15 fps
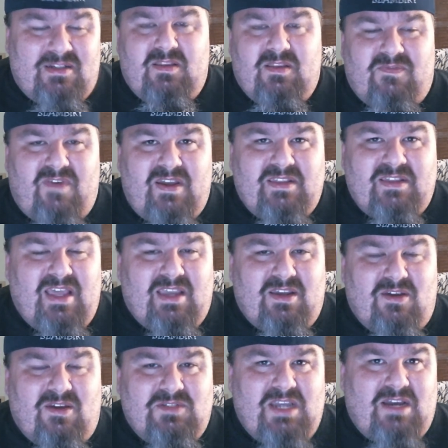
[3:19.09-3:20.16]
The fight then
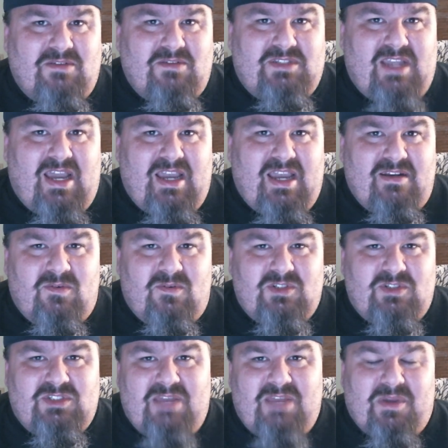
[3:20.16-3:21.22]
goes outside, where
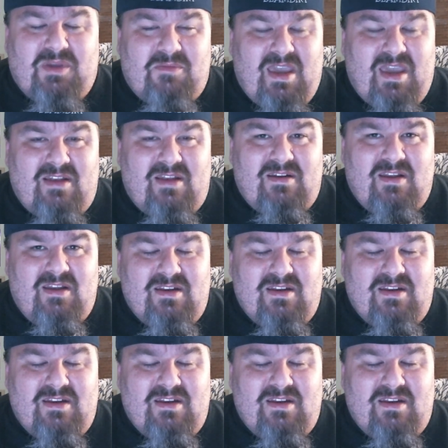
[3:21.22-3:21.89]
Shane McMahon